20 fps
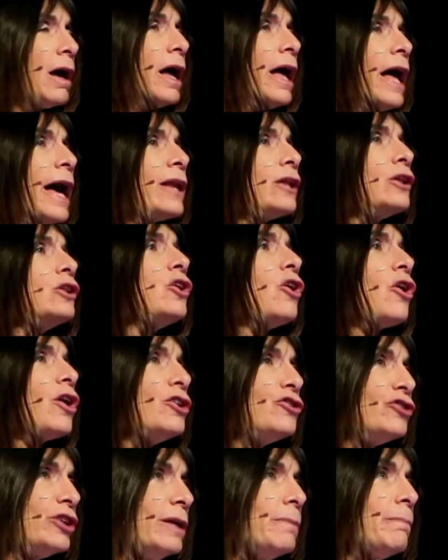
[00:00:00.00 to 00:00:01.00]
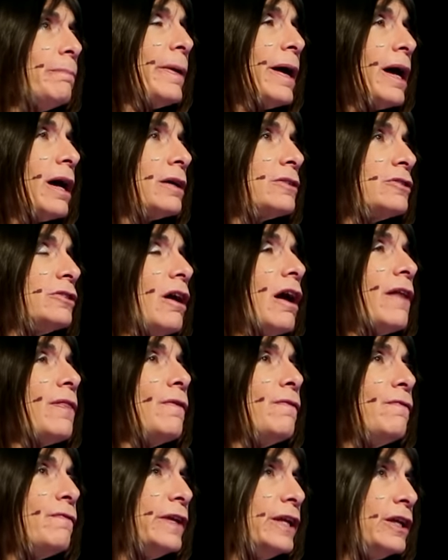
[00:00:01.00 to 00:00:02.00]
had a large impact on
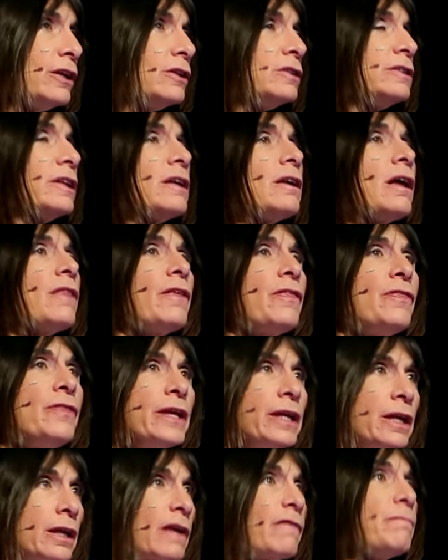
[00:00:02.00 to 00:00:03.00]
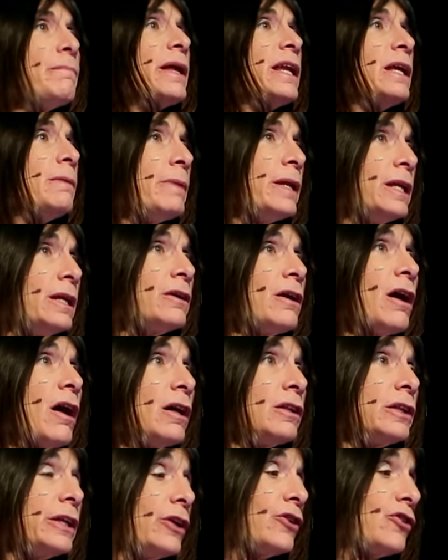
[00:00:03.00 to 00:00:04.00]
the field and on the thinking of many, many
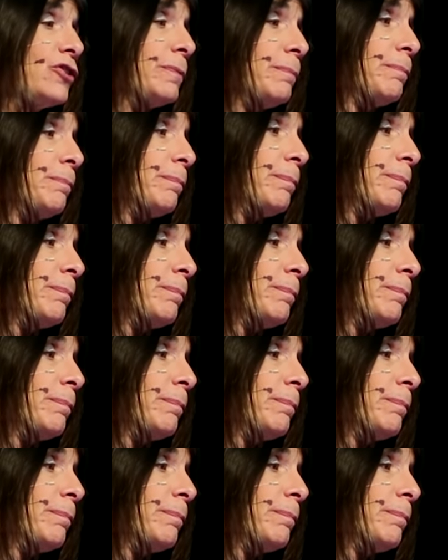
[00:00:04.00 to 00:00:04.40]
colleagues.